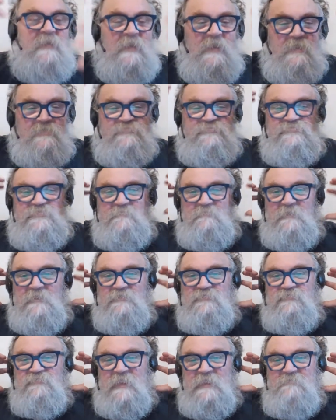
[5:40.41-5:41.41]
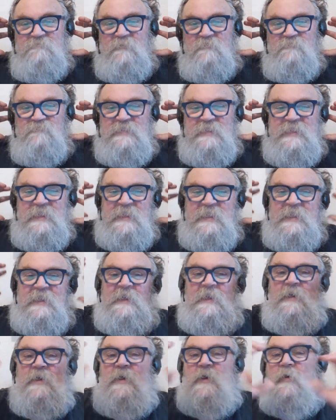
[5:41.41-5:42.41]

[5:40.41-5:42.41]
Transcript: a similar shape of ear